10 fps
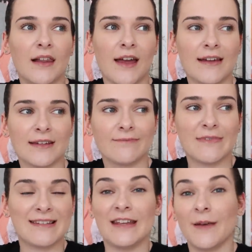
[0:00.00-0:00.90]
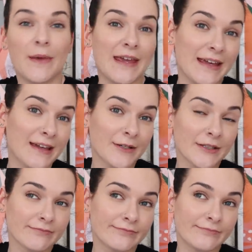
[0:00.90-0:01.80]
like sneak peek,
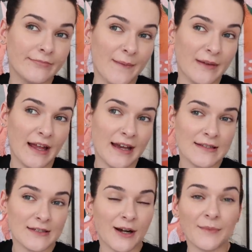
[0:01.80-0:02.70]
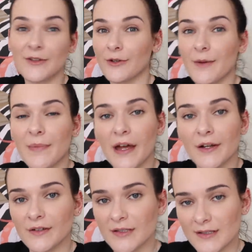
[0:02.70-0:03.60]
maybe like Instagram story
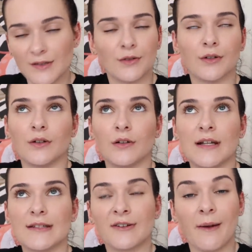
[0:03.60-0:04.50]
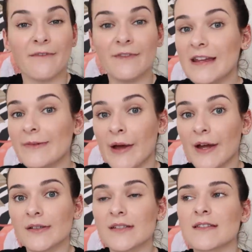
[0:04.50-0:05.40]
posts or Instagram feed
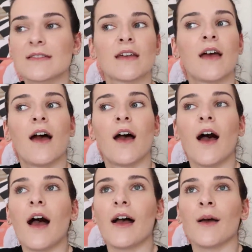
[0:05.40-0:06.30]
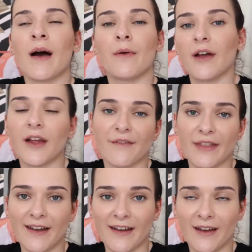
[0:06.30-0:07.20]
posts. Um, I'll work over
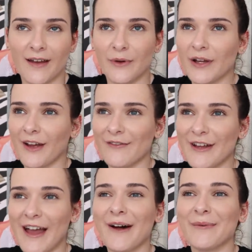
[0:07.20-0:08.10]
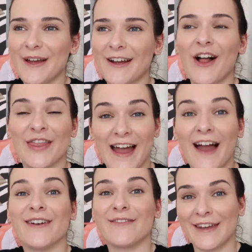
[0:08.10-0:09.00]
that, work over? I'll work on
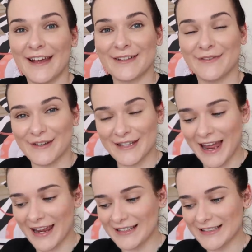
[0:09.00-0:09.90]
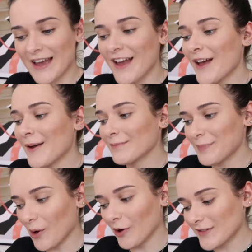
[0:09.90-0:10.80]
that over the next few days
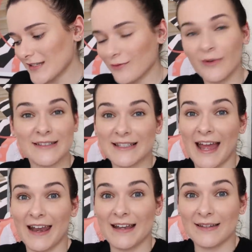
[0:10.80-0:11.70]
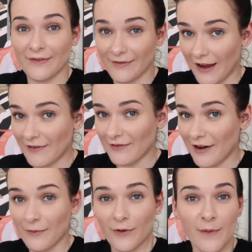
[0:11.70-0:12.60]
but once again it's very
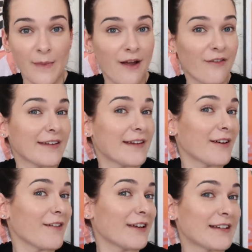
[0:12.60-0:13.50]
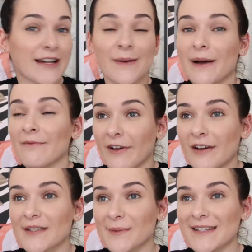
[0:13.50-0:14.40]
very warm in my office i don't know if you can tell but i'm
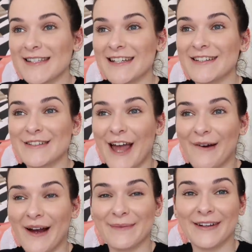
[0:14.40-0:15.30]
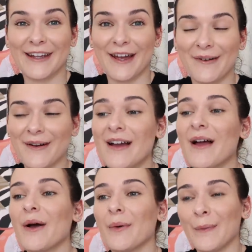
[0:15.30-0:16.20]
very sweaty so i'm gonna go
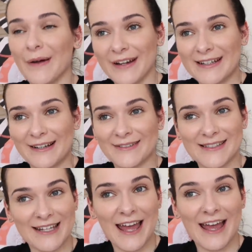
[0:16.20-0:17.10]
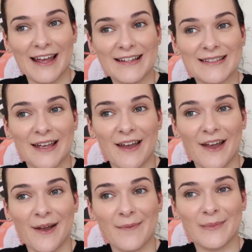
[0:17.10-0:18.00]
work downstairs
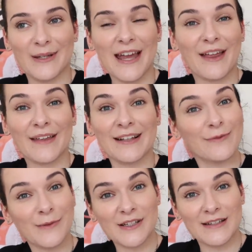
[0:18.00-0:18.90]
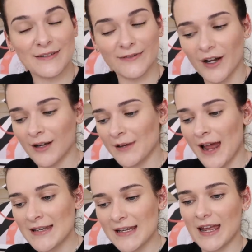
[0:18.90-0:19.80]
um, but yeah thanks for watching this vlog i'm gonna
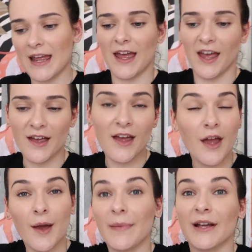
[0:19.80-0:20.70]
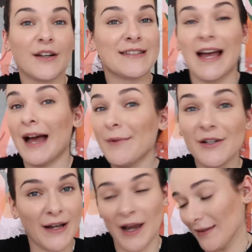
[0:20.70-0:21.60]
end it here because i'm not
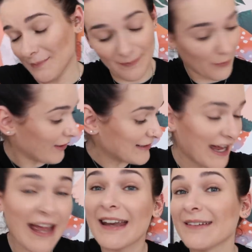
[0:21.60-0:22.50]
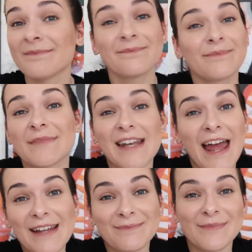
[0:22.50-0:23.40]
doing anything more exciting
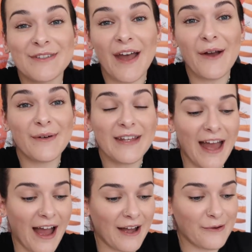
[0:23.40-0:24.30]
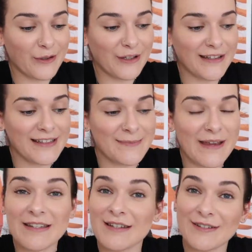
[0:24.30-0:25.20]
today so yeah i will
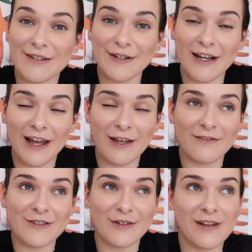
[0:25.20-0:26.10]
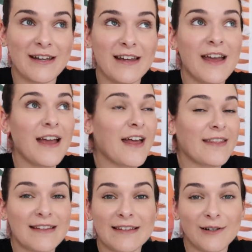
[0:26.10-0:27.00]
speak to you soon i hope you've enjoyed
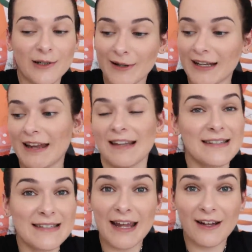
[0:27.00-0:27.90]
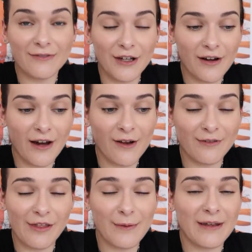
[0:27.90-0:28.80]
this little Cricut sticker vlog
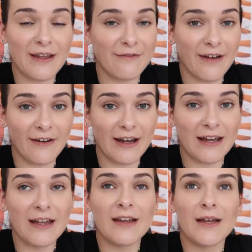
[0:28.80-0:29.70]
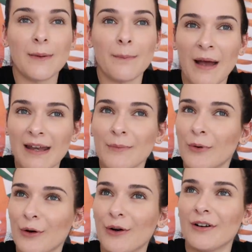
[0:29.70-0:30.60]
hopefully there'll be very many
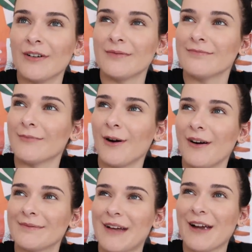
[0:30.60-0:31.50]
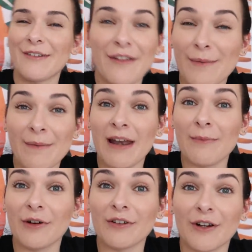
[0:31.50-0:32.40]
more what hopefully there'll be many
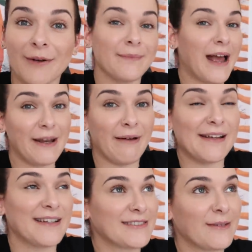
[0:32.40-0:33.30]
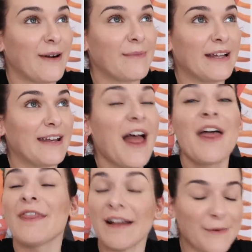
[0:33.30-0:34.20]
more to come anyway i'll stop rambling
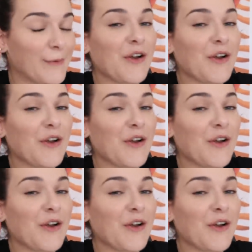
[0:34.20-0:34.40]
thanks for